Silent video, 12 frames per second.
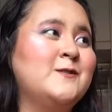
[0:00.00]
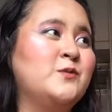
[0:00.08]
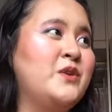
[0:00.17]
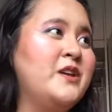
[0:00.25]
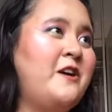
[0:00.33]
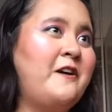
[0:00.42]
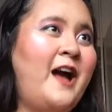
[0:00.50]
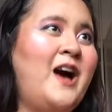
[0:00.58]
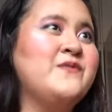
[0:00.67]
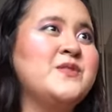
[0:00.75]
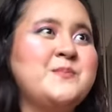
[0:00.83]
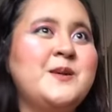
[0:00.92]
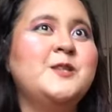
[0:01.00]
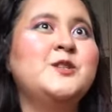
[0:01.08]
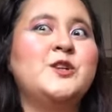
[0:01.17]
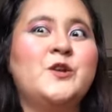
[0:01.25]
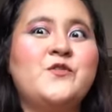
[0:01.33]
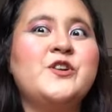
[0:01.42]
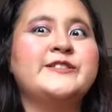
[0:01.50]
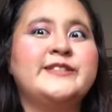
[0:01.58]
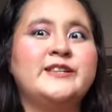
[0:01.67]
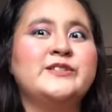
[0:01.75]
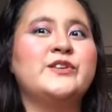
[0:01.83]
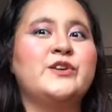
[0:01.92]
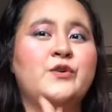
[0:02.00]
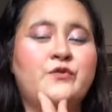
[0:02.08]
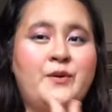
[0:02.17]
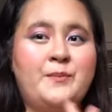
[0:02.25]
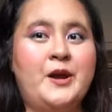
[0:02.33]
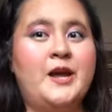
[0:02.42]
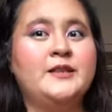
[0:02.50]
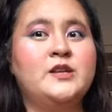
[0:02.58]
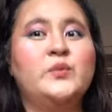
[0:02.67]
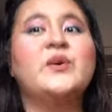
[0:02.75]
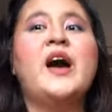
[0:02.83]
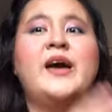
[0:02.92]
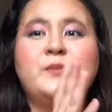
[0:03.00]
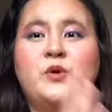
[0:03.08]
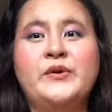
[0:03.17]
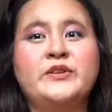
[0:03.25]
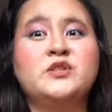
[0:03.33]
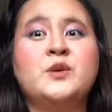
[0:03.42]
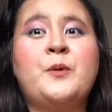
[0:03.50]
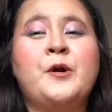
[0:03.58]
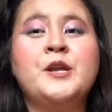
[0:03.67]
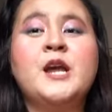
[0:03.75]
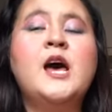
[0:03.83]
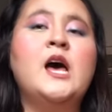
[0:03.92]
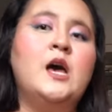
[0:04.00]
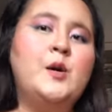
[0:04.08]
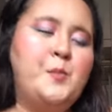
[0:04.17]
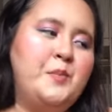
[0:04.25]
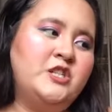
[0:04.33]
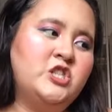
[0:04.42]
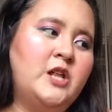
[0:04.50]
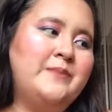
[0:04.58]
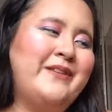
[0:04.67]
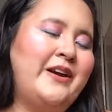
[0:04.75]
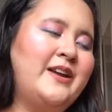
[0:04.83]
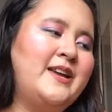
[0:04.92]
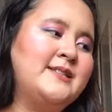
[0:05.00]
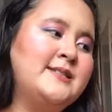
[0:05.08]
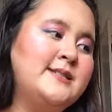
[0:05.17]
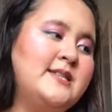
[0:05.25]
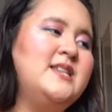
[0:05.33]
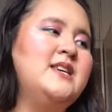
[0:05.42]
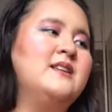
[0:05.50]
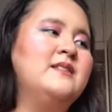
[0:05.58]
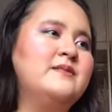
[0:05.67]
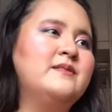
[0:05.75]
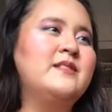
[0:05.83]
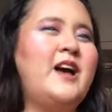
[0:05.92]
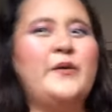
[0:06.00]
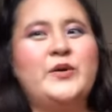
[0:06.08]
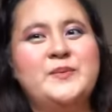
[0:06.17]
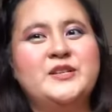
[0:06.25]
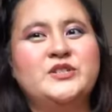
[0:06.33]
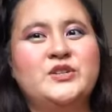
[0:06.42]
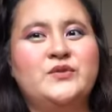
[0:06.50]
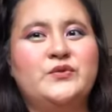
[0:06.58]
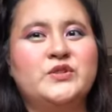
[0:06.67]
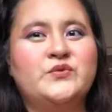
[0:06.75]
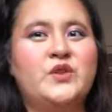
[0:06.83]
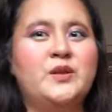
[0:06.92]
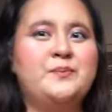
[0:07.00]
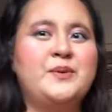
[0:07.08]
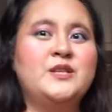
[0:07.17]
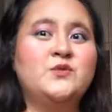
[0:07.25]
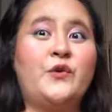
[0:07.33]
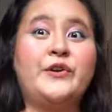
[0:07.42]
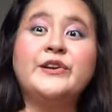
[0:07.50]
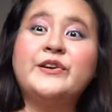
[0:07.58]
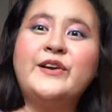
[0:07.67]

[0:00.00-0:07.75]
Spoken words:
we are having Miss Universe season on November 18. I am going to support Michelle Marquez D, our Miss Universe Philippines, for the